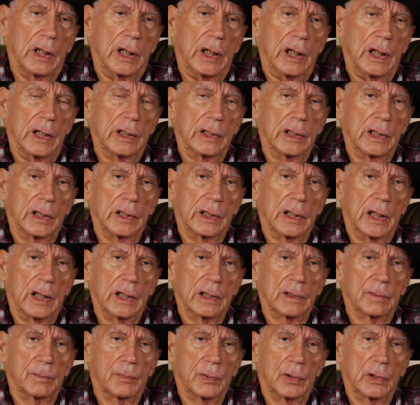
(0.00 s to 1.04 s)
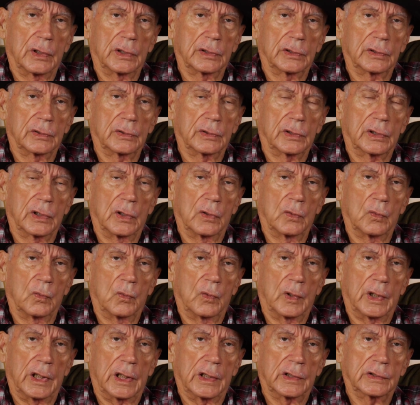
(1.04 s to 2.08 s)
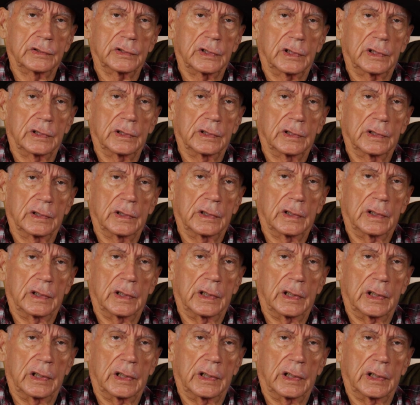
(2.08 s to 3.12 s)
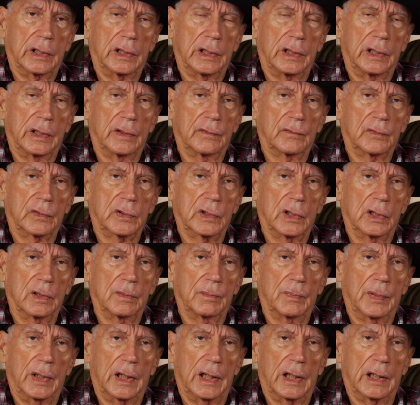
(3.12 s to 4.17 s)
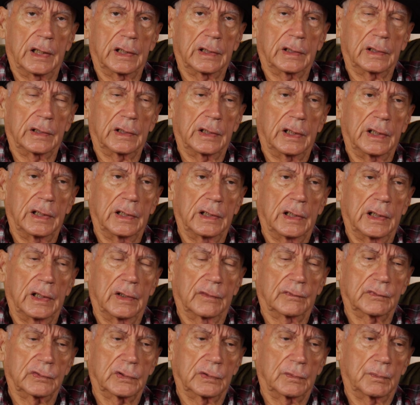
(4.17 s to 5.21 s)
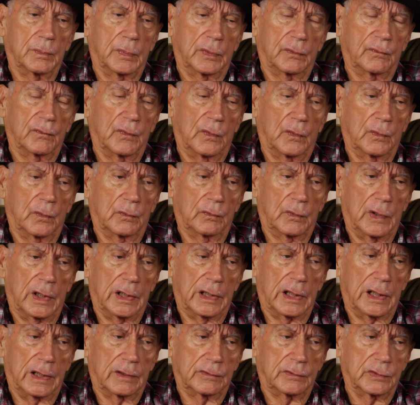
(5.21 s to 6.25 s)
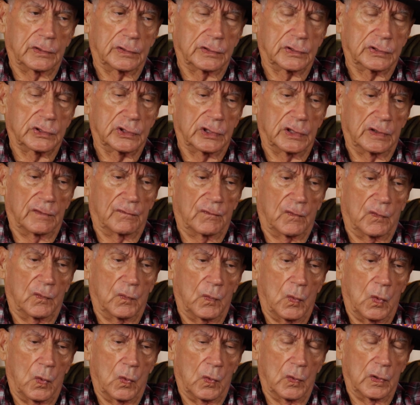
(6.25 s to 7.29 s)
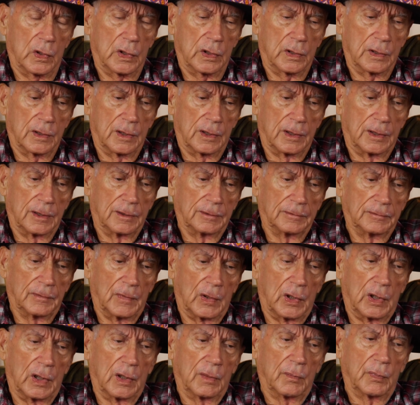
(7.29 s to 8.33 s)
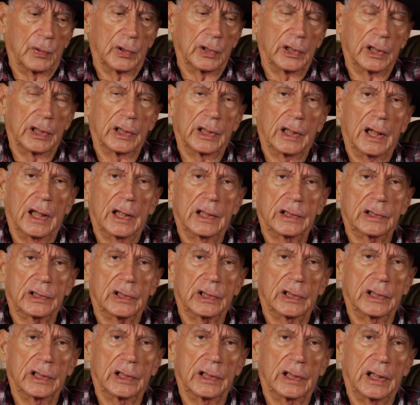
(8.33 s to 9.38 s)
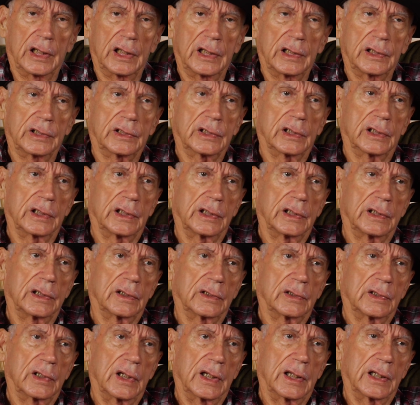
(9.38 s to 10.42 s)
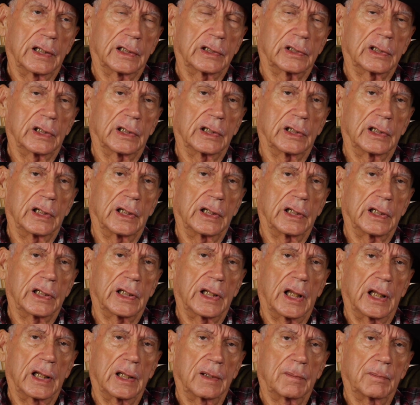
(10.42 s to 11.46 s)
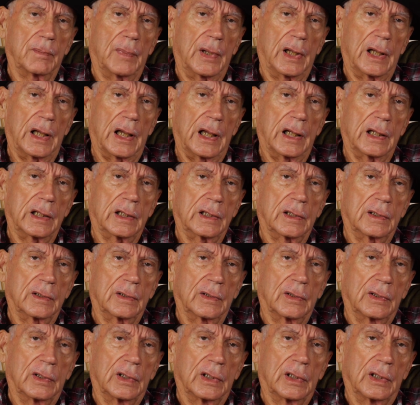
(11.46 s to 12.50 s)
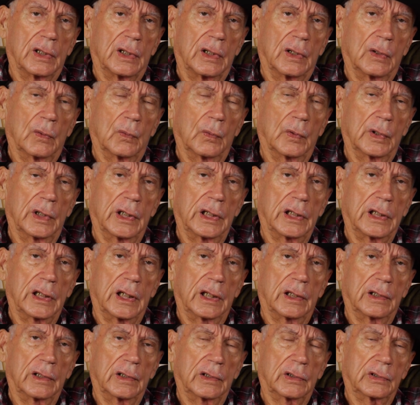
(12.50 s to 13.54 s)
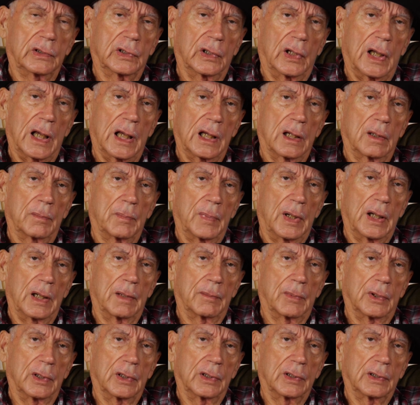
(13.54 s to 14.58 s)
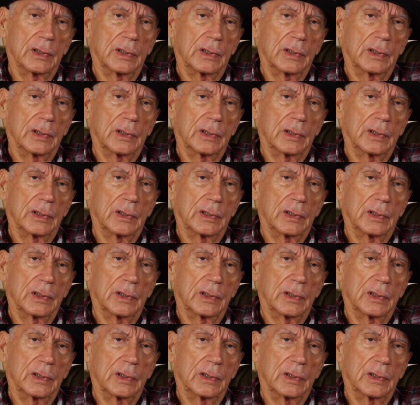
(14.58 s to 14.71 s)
and then had a brother to go west. He never come back. He left right after the Civil War. But in 1918 or 19, he came back to Alabama.